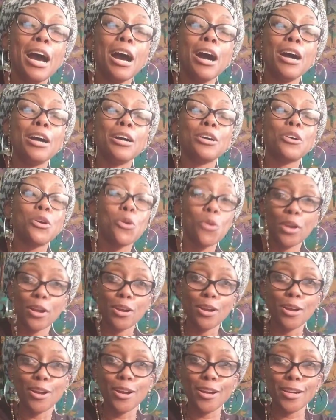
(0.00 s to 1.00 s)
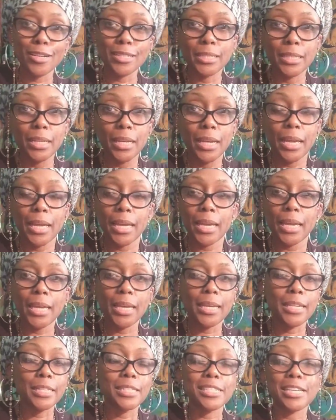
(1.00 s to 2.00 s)
A court card.
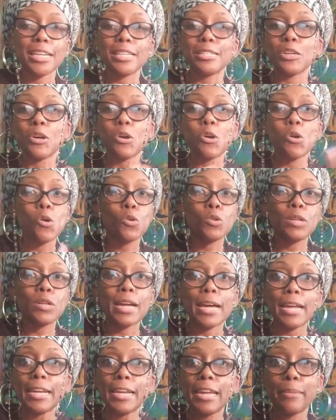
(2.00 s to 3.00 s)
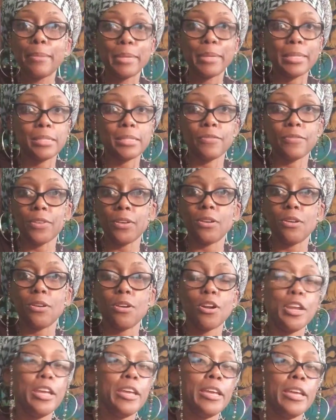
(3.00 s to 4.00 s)
It could change the whole dynamics of a
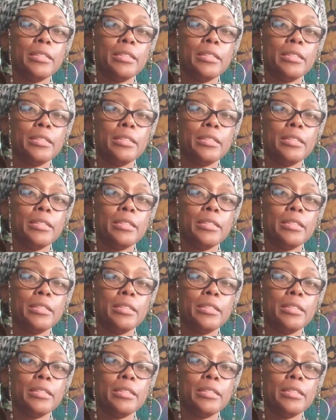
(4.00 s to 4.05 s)
card.